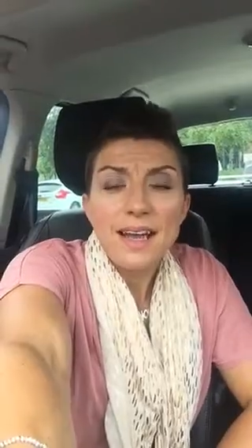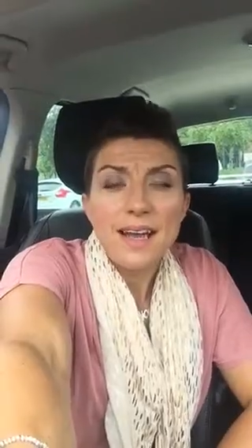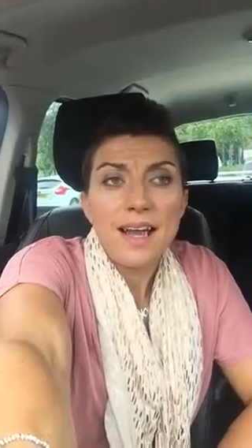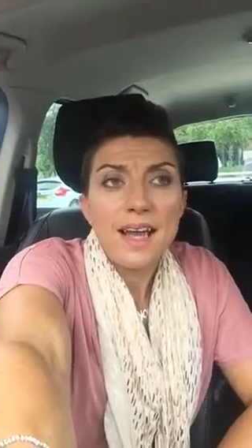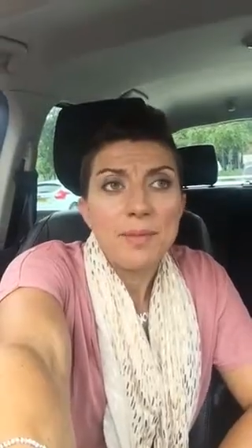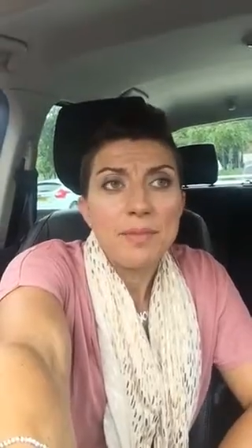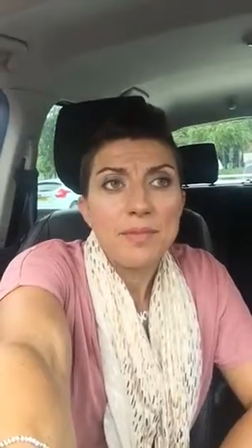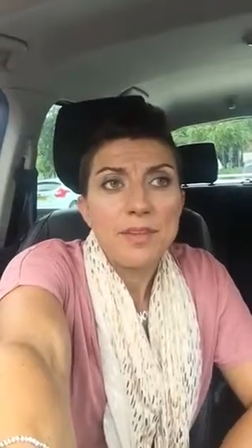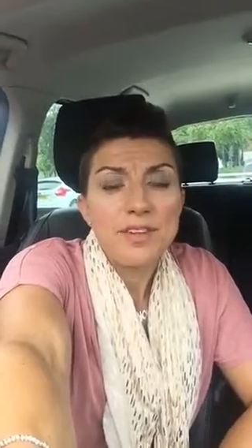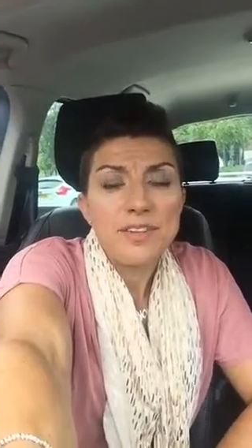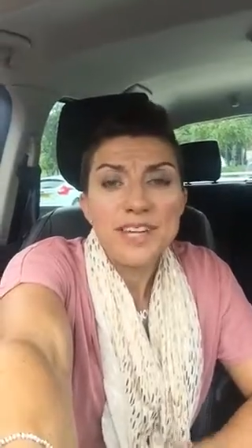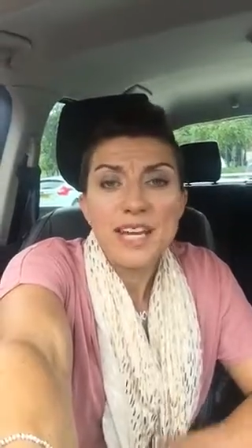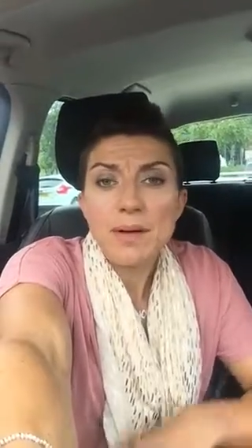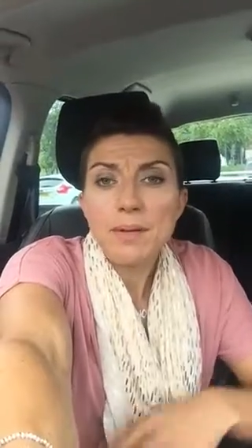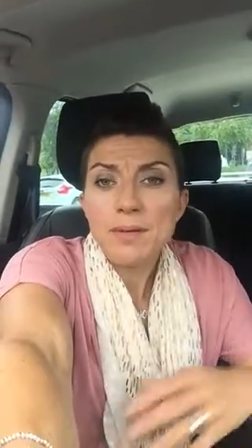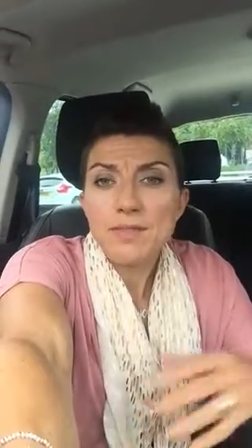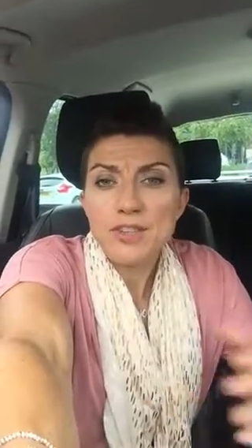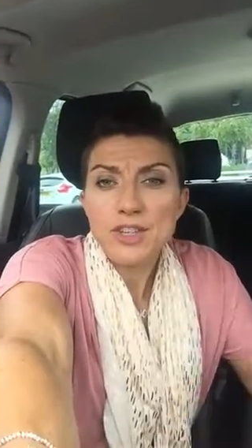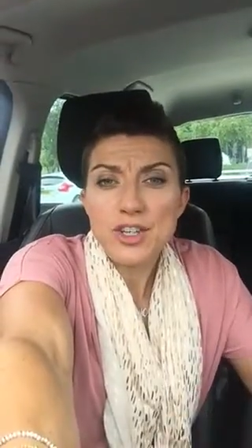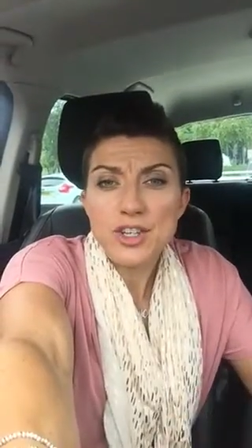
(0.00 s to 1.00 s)
The
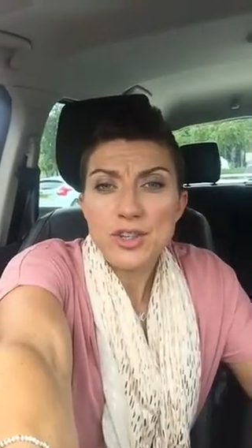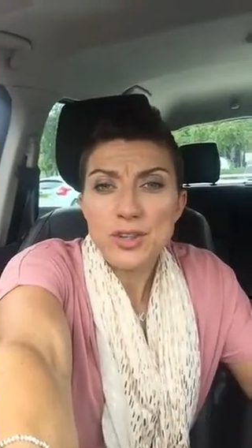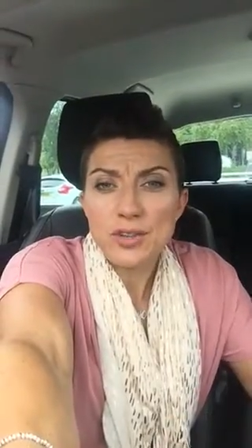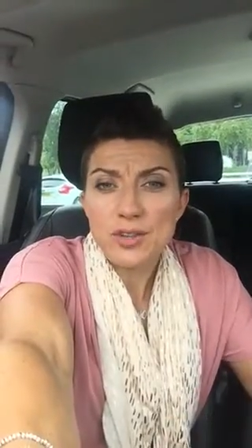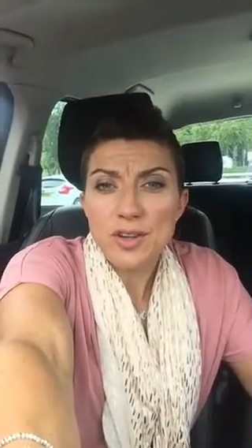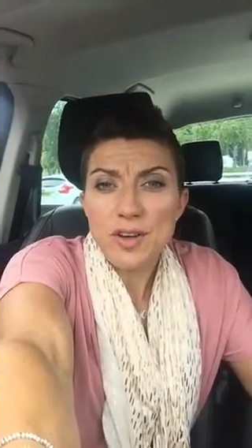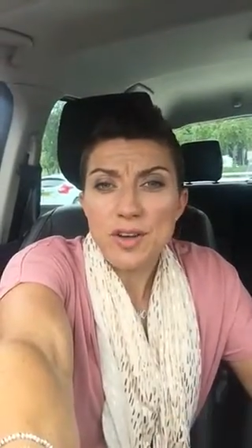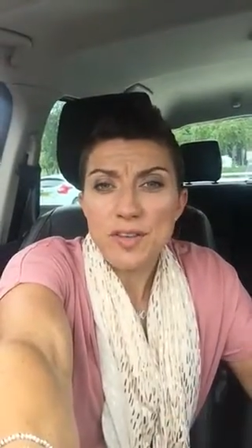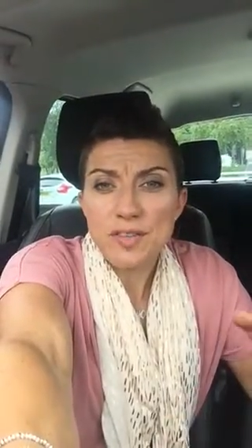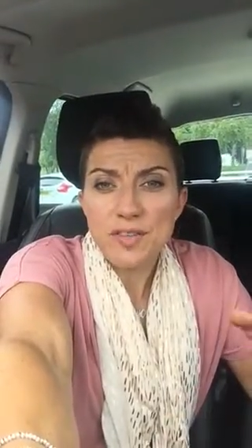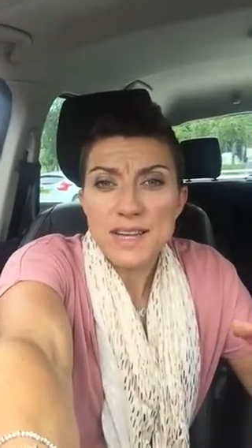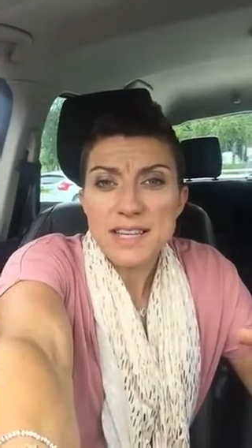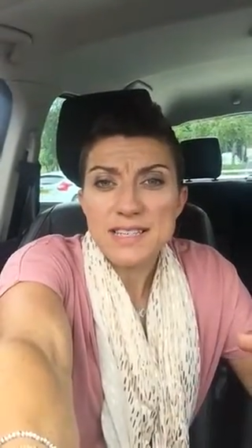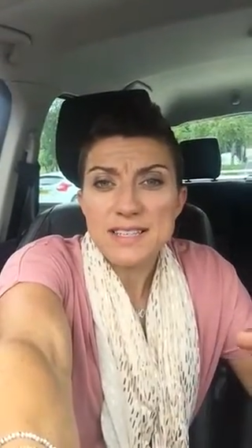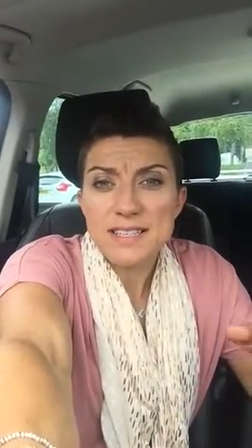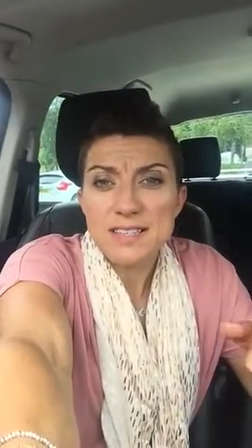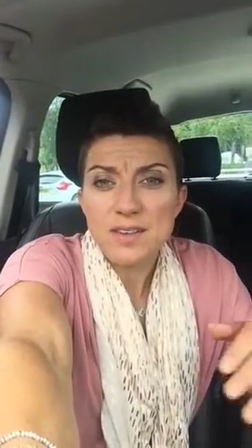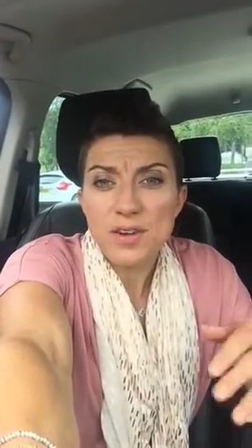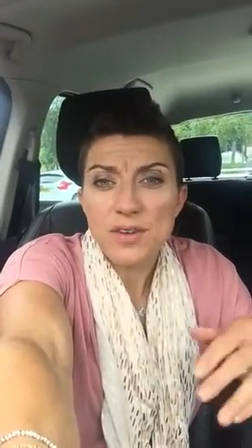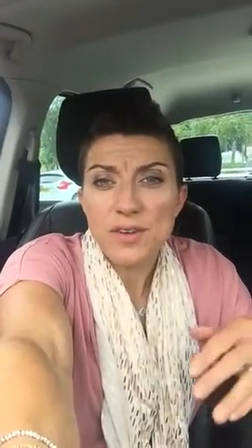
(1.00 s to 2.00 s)
team have just shut the office